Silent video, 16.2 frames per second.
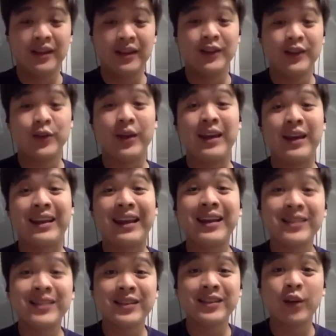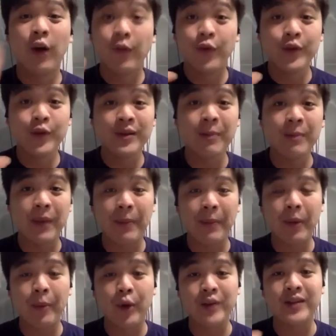So it does confuse some people
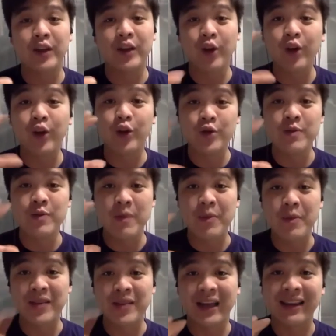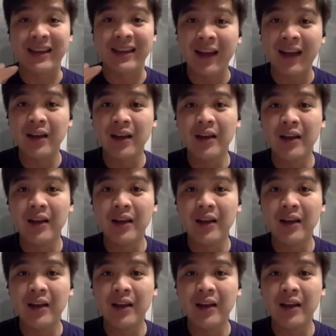because they're not used to people saying that,